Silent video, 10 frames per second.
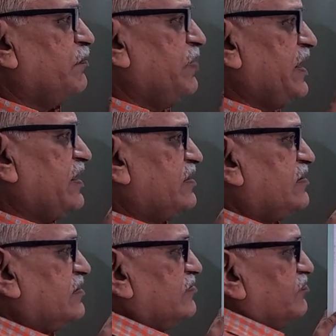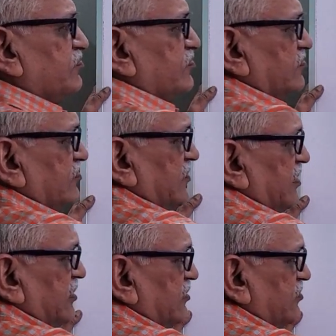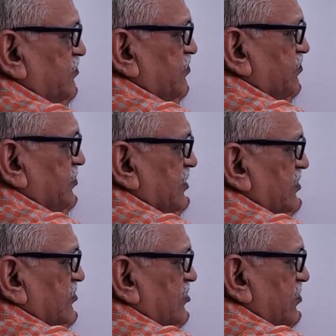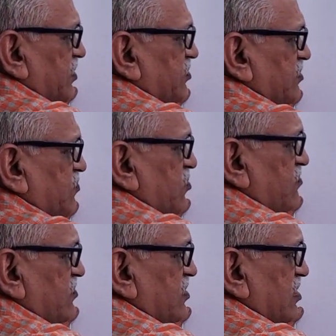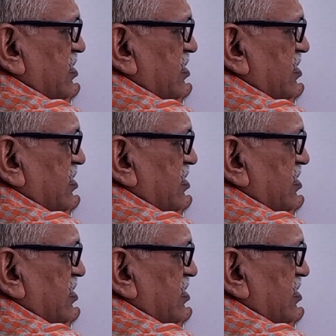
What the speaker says: Bn, it is summation from